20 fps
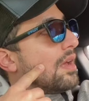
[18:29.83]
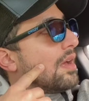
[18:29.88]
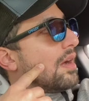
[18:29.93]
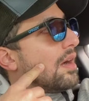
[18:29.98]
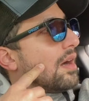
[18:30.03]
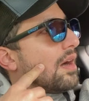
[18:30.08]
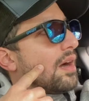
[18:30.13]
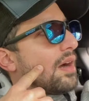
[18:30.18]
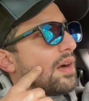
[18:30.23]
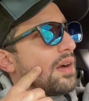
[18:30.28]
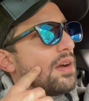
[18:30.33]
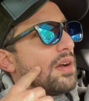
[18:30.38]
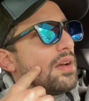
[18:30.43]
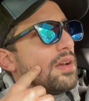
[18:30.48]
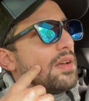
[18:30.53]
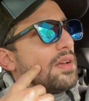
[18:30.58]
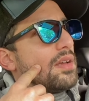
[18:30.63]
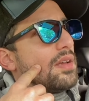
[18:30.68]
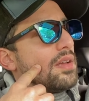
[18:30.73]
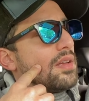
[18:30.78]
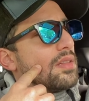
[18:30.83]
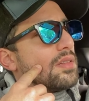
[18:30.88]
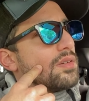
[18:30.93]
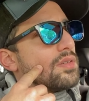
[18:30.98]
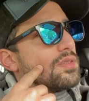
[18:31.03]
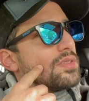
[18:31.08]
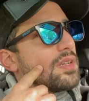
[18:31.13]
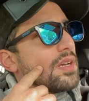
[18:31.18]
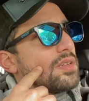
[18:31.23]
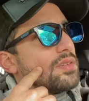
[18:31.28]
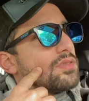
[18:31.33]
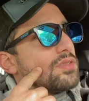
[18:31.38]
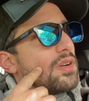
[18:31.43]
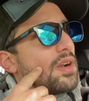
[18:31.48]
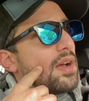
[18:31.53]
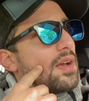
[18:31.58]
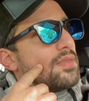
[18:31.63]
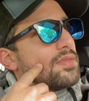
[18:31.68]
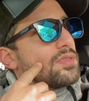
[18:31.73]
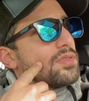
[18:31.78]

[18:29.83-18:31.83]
It learns how you drive,